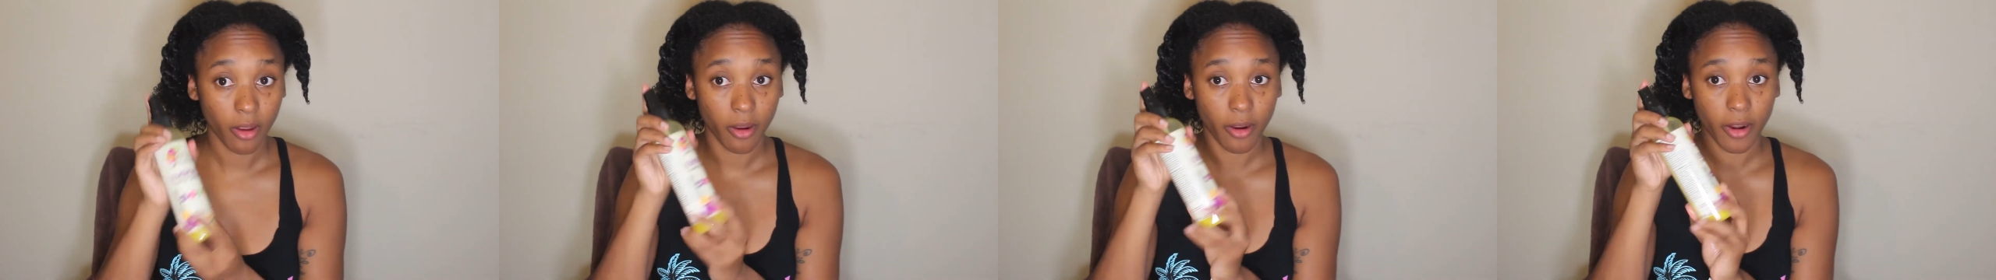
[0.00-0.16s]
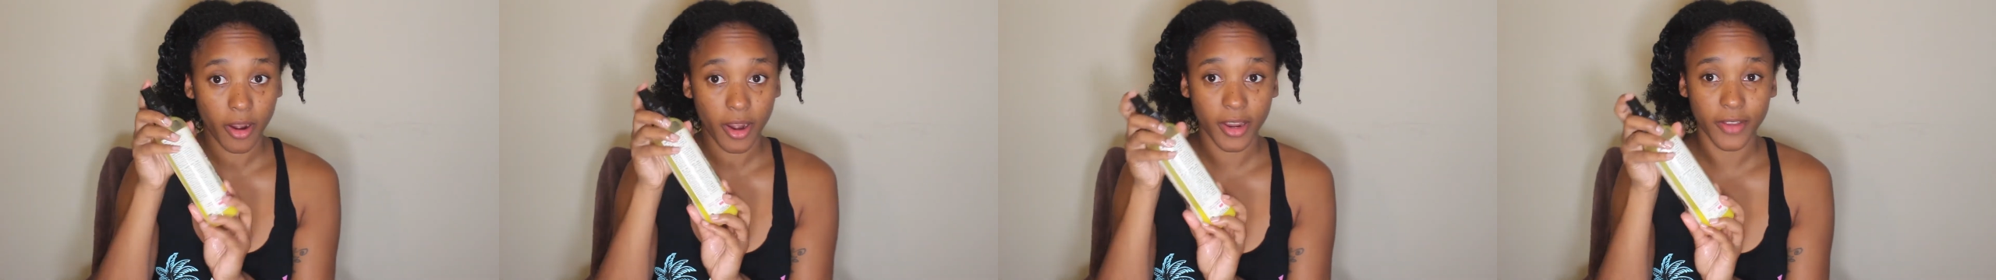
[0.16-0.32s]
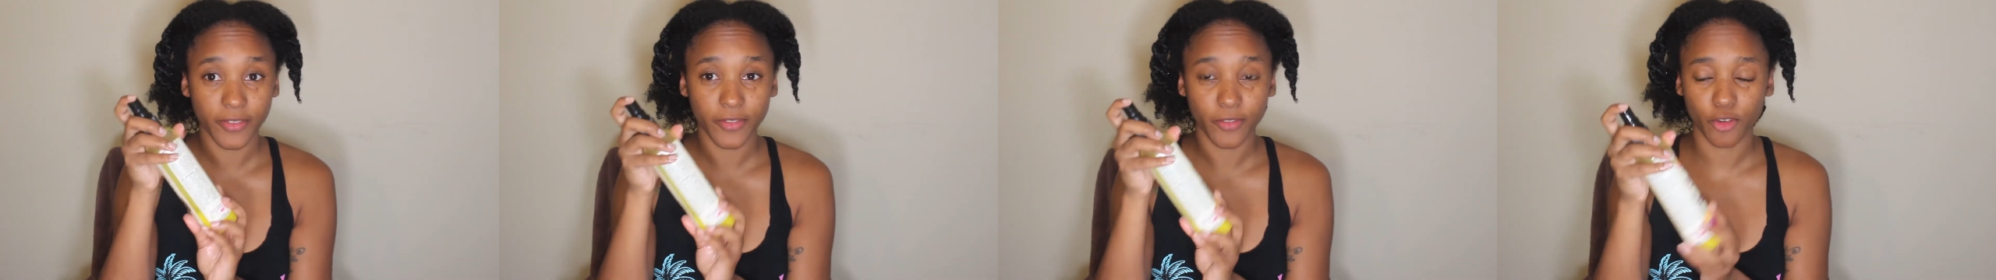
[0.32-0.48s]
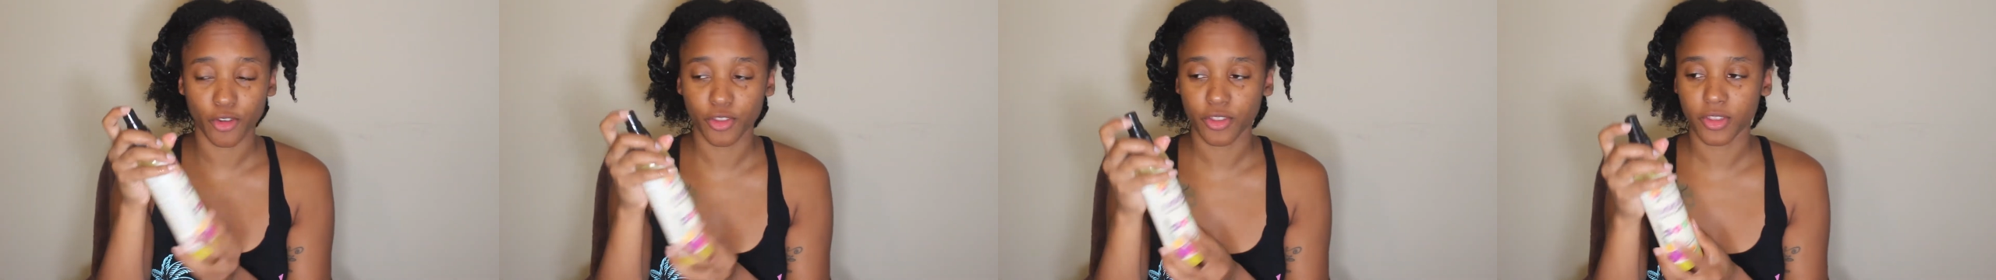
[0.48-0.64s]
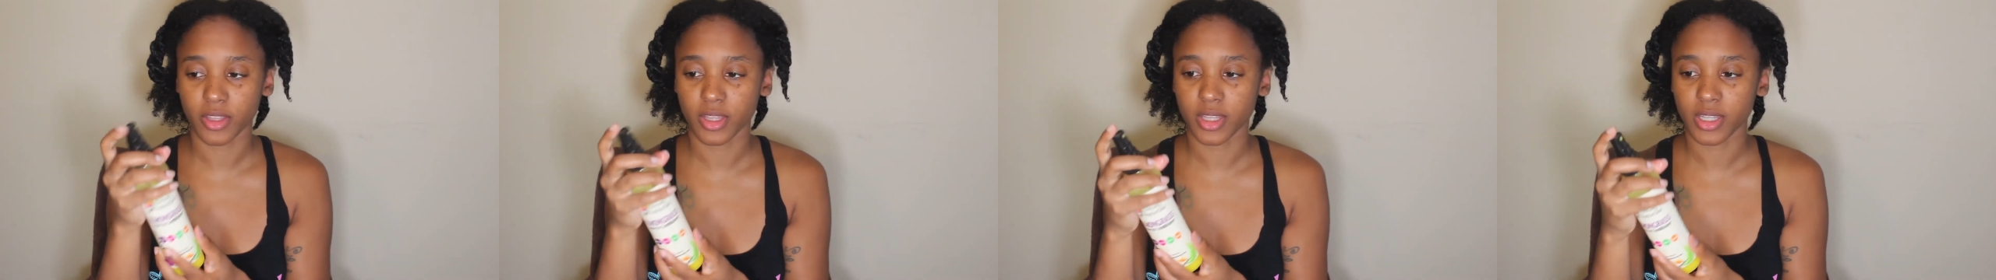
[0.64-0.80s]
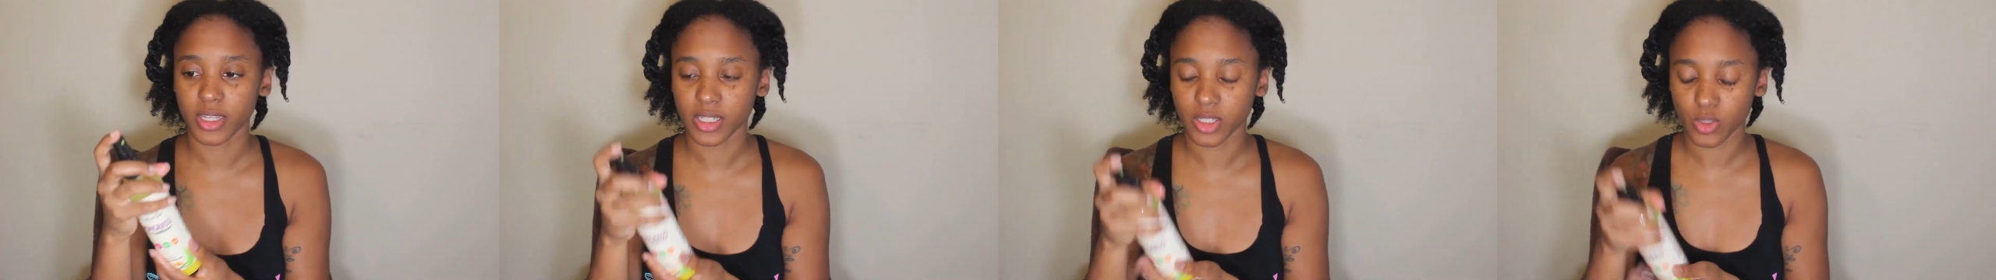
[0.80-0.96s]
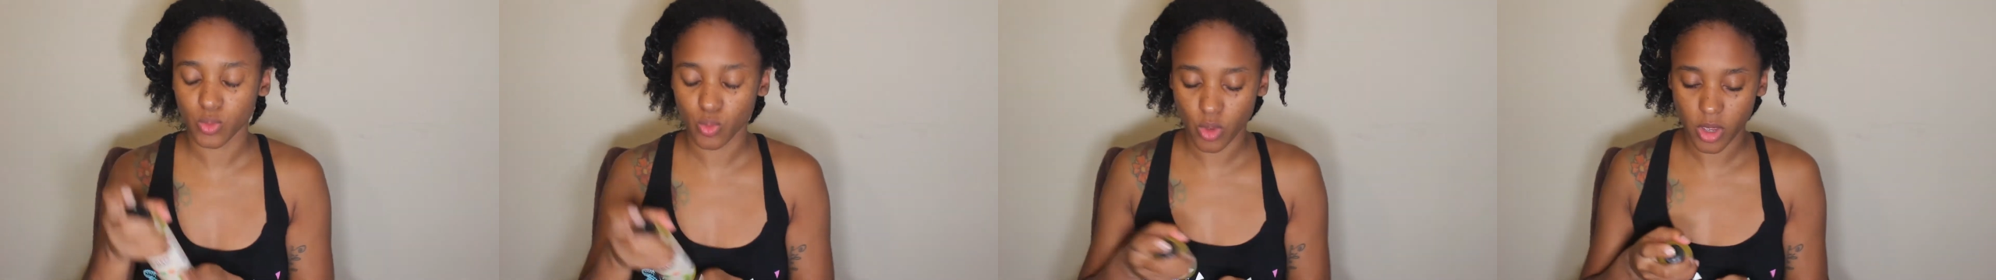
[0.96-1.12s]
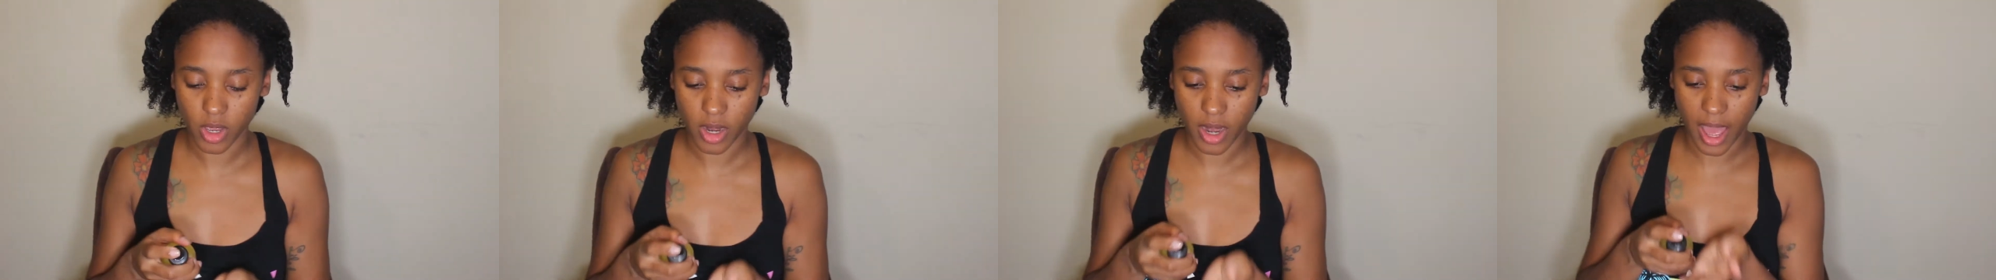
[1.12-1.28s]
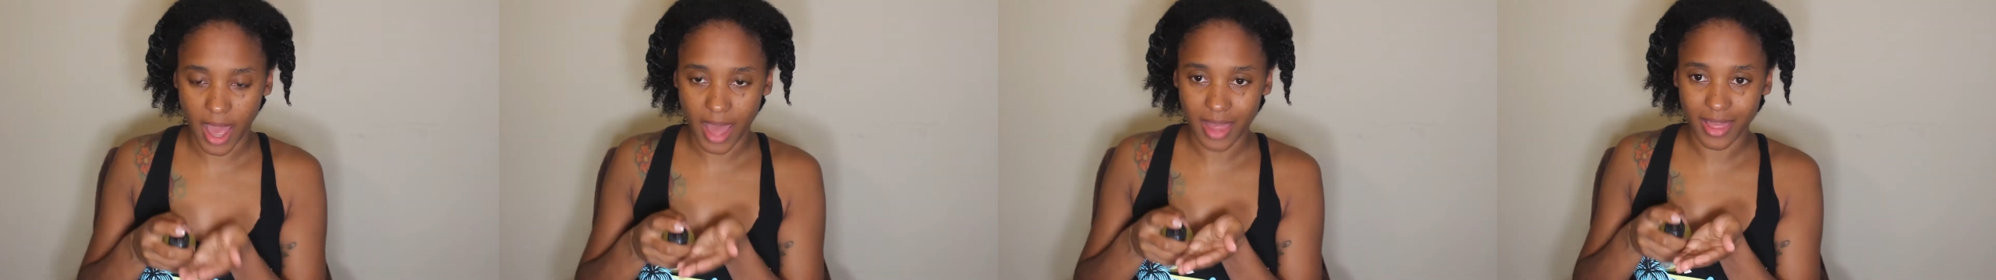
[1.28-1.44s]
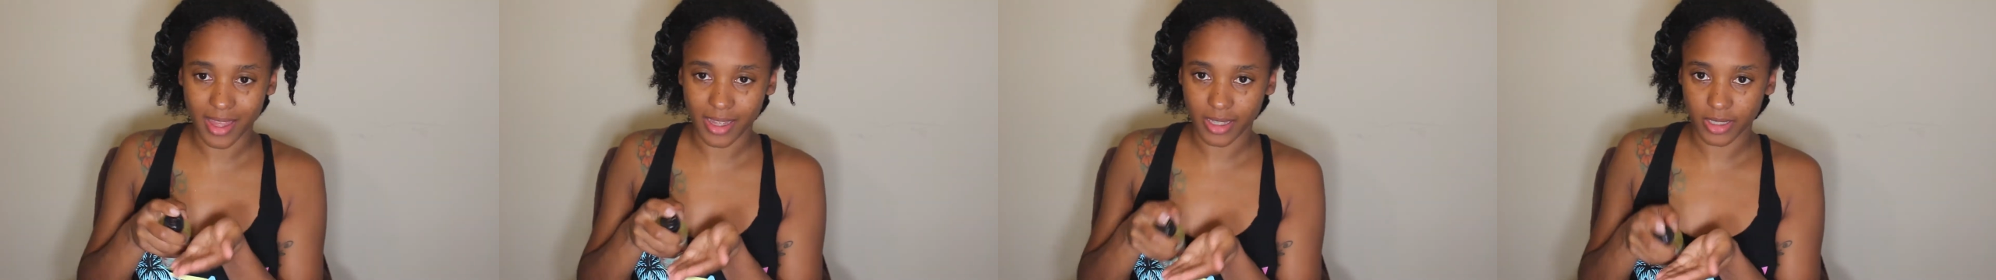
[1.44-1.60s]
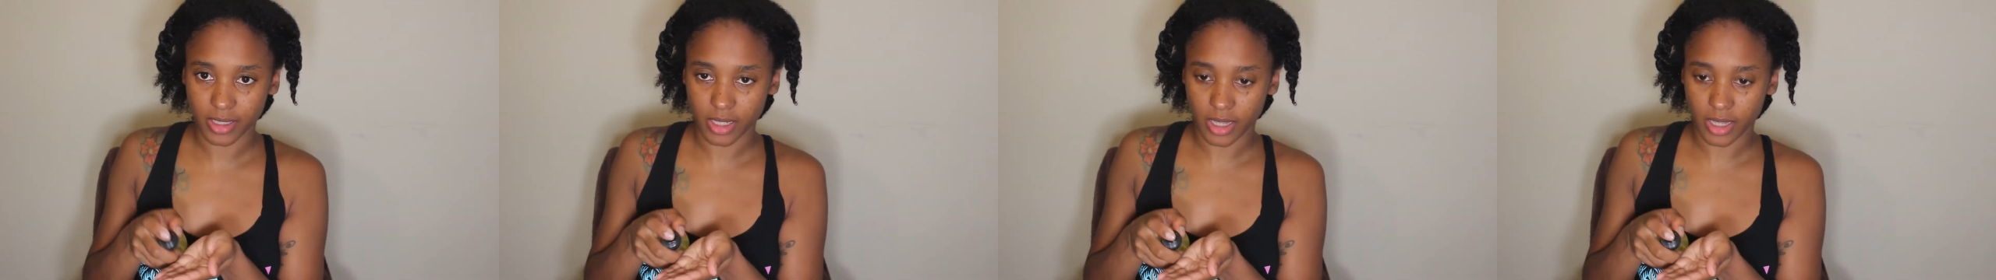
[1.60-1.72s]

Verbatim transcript: All right, for this one, I like